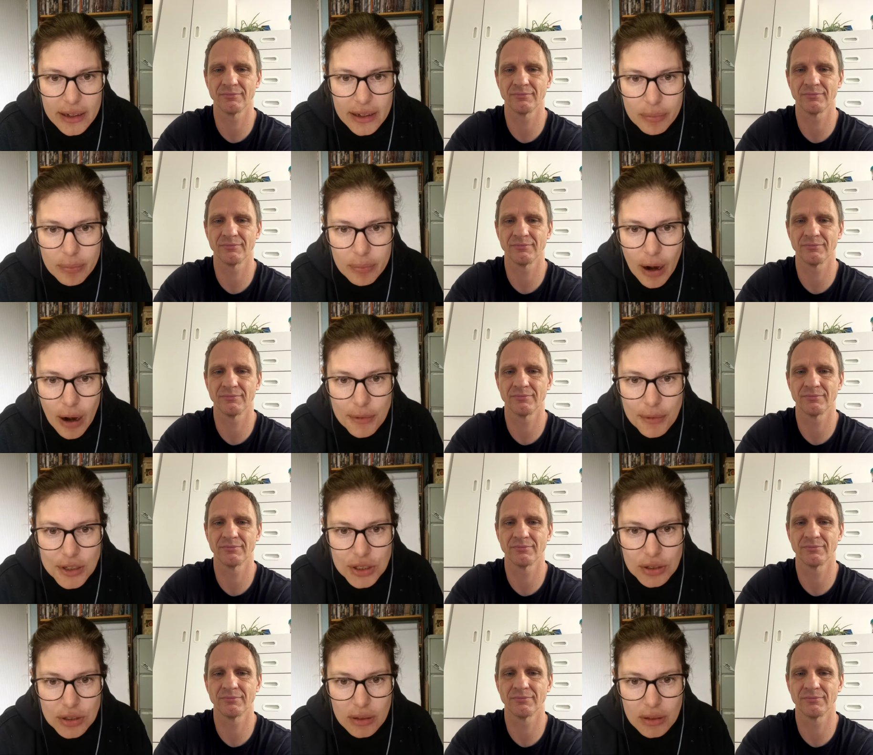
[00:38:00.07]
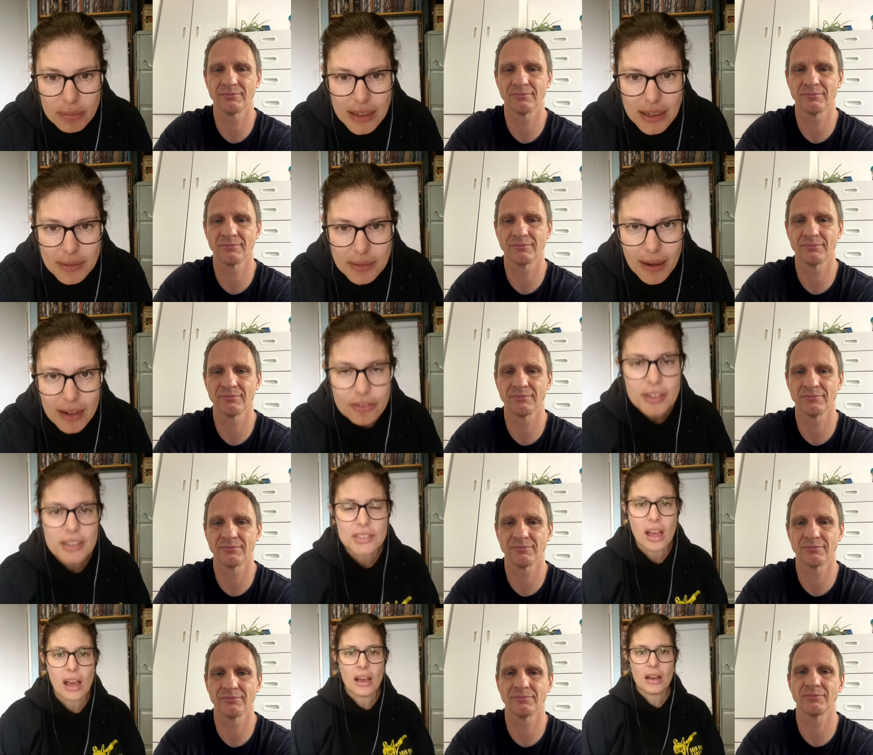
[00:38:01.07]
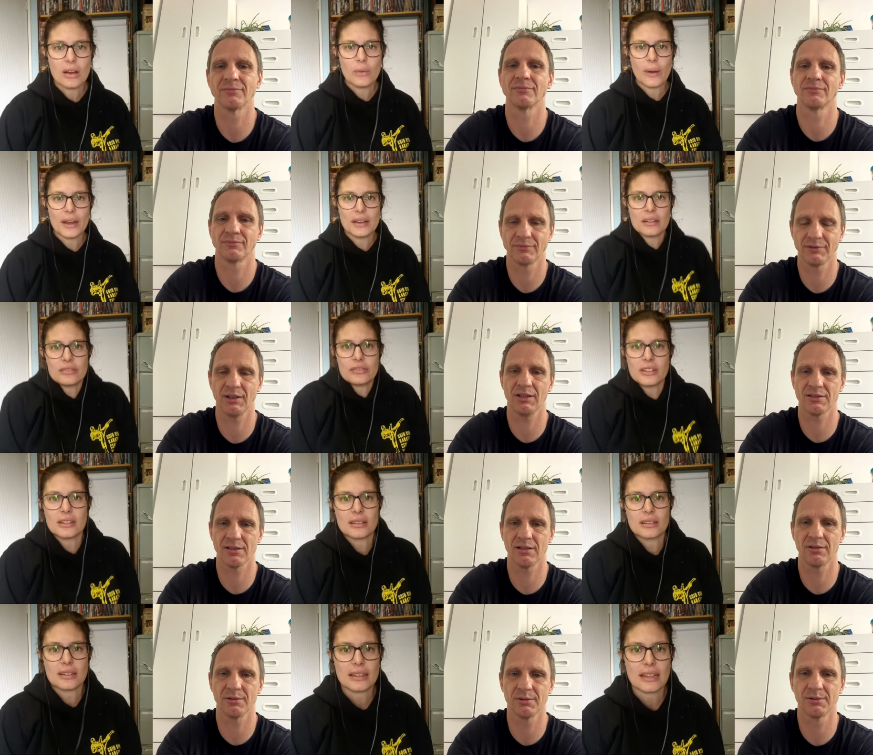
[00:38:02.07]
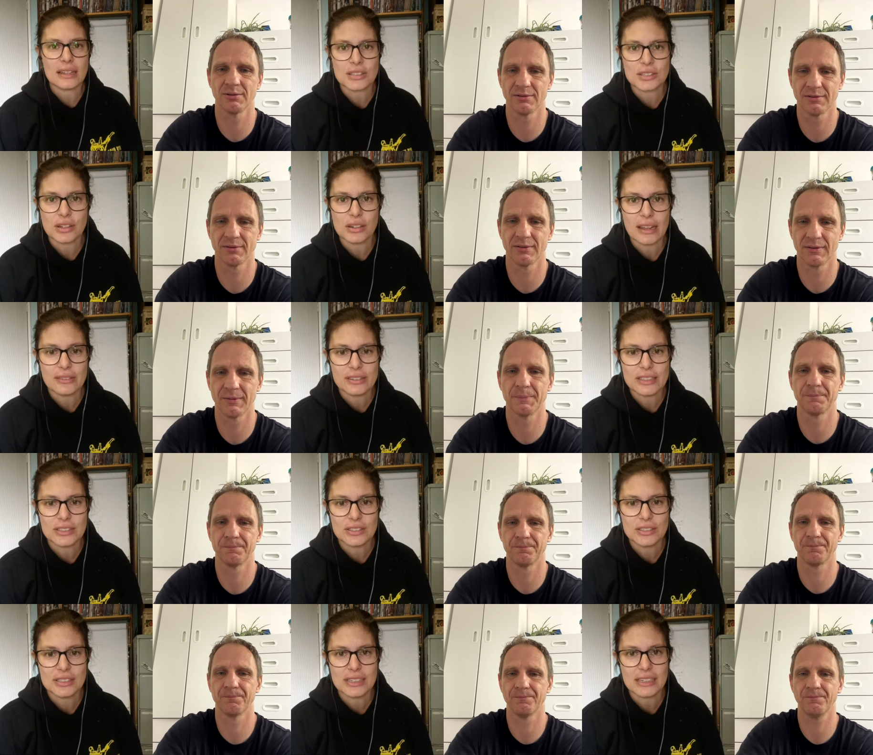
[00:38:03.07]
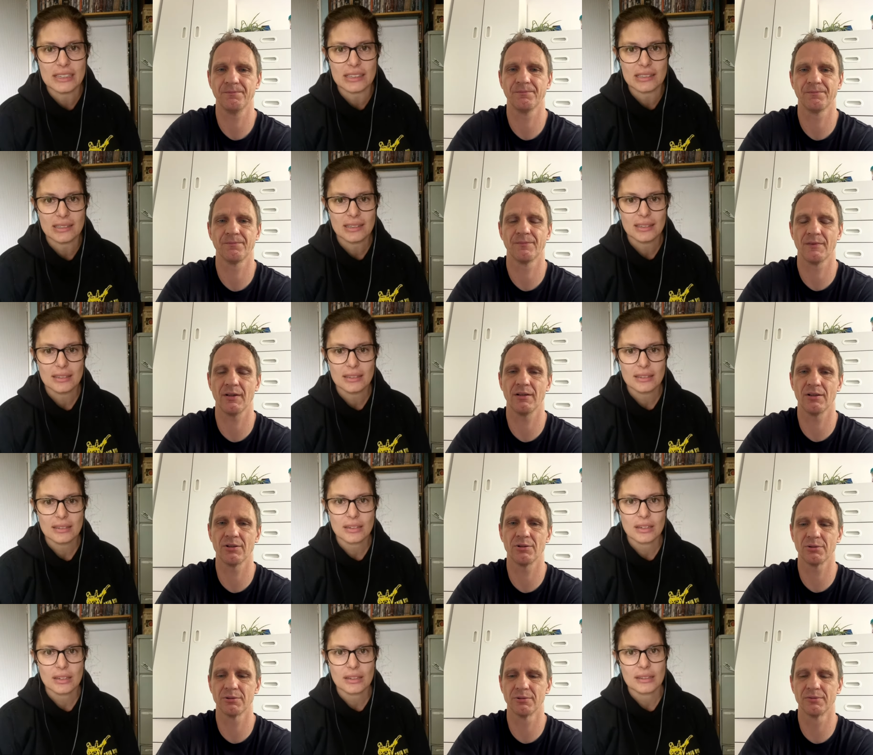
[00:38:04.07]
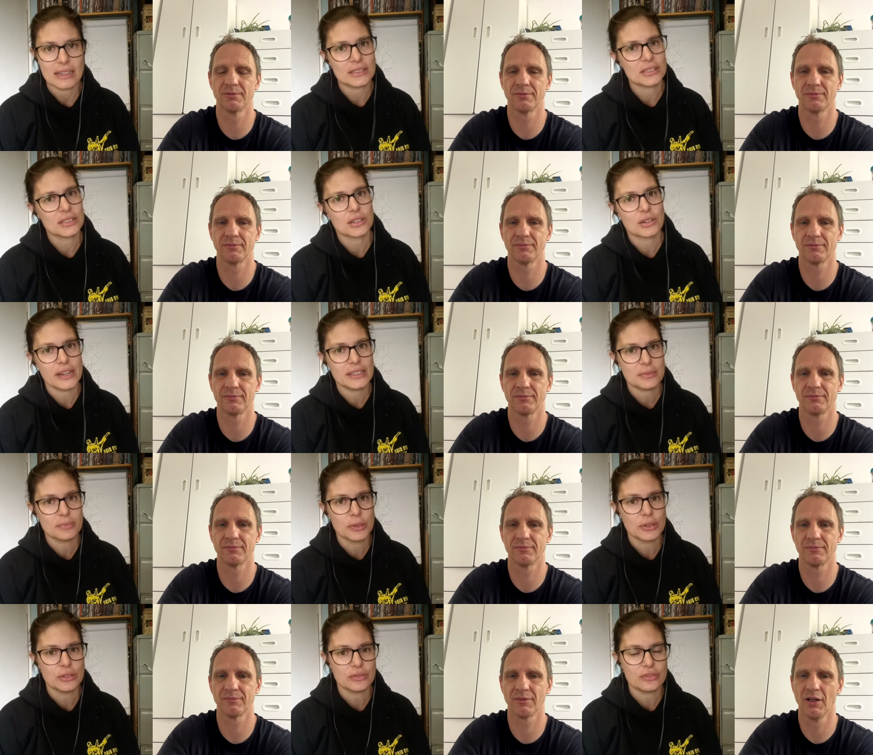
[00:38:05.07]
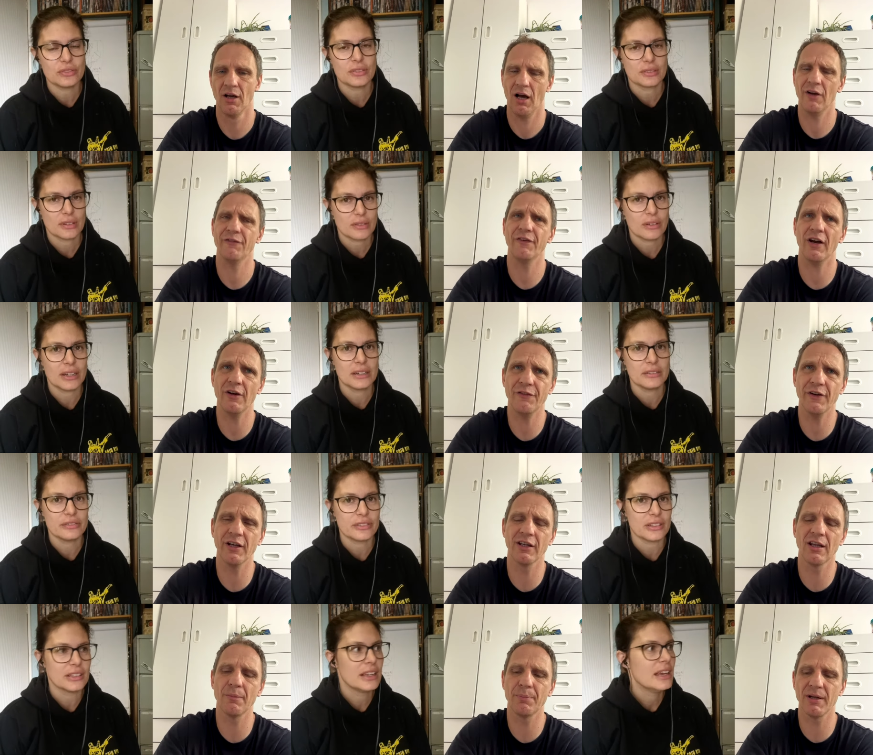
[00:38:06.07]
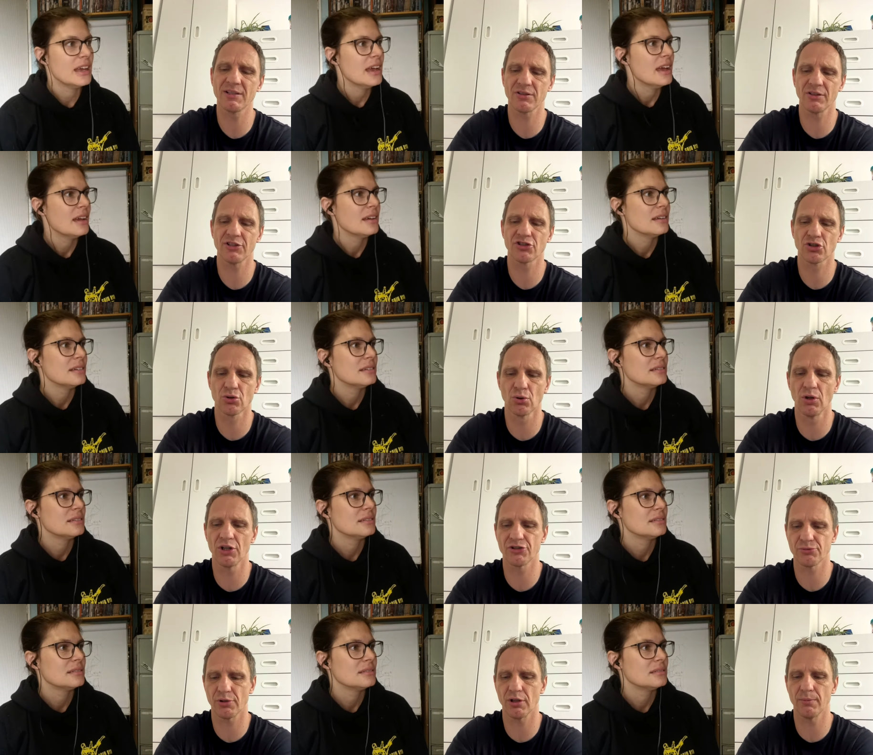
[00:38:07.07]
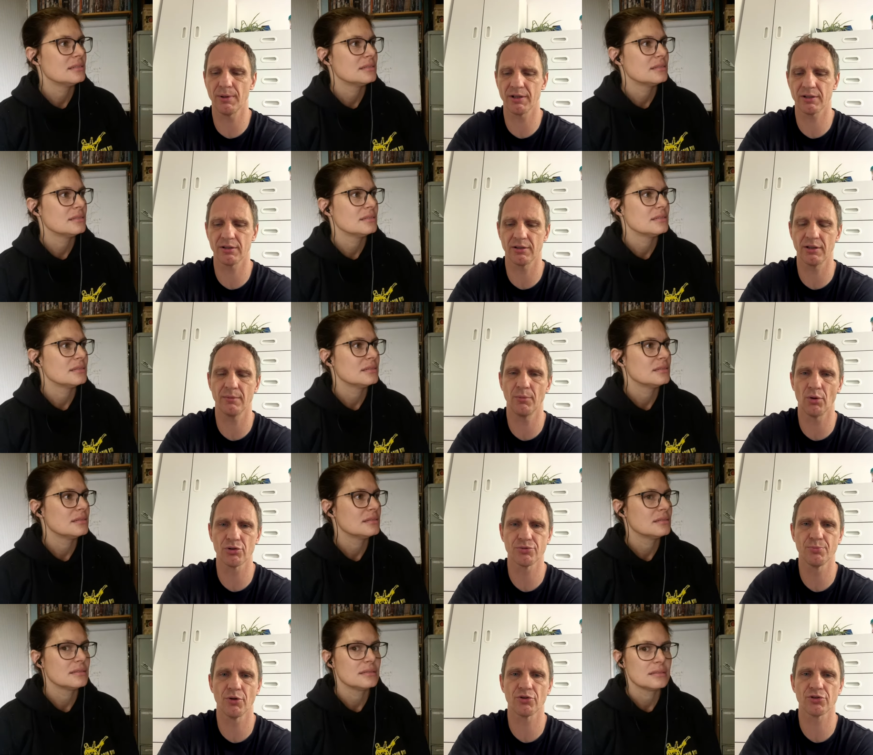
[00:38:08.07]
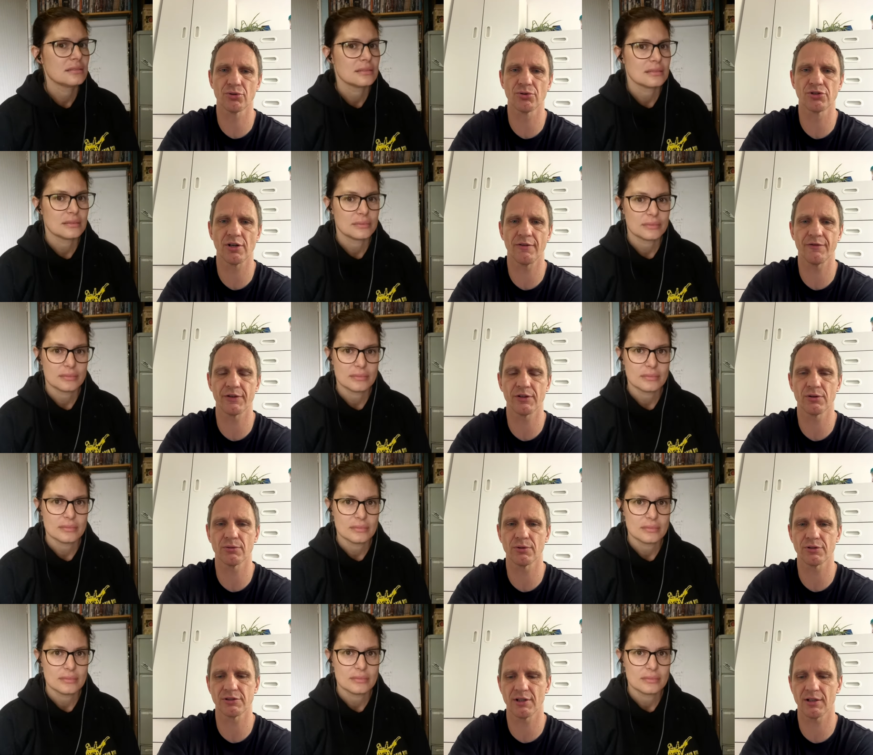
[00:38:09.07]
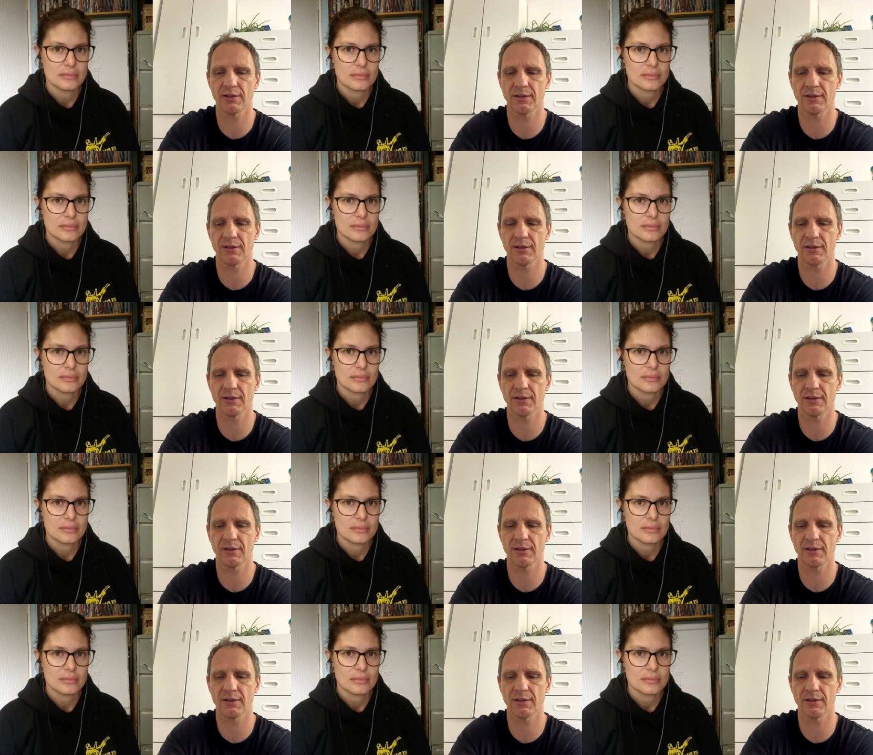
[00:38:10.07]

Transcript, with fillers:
Speaker 1: primary school applies mindfulness. Oh, wonderful! That's so lovely to see. Yeah, they do. That's
Speaker 2: a great move. I think wonderful. Cool as well, but yeah, most most do something towards that.